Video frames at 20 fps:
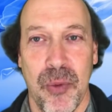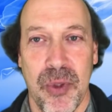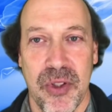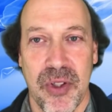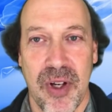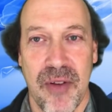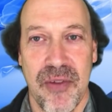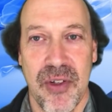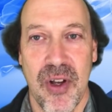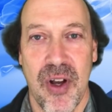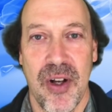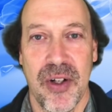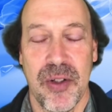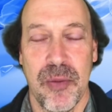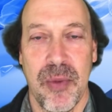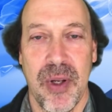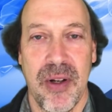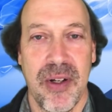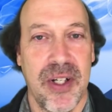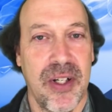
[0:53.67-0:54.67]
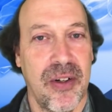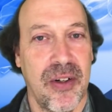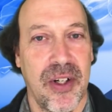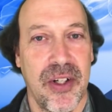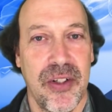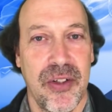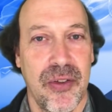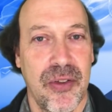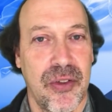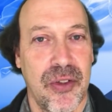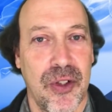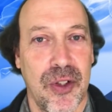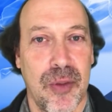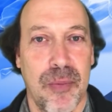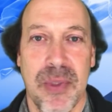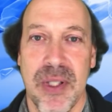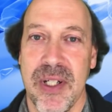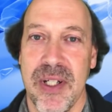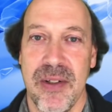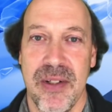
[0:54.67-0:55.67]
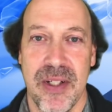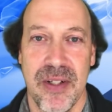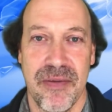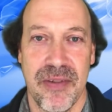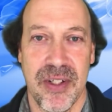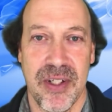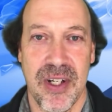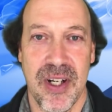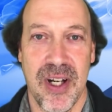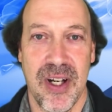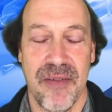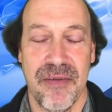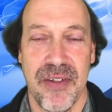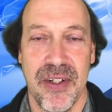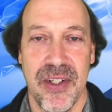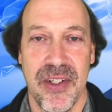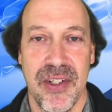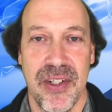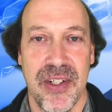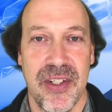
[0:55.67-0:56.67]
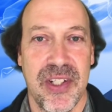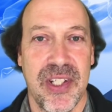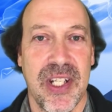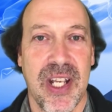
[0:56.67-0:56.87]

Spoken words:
which I've talked about here on YouTube and in different conferences,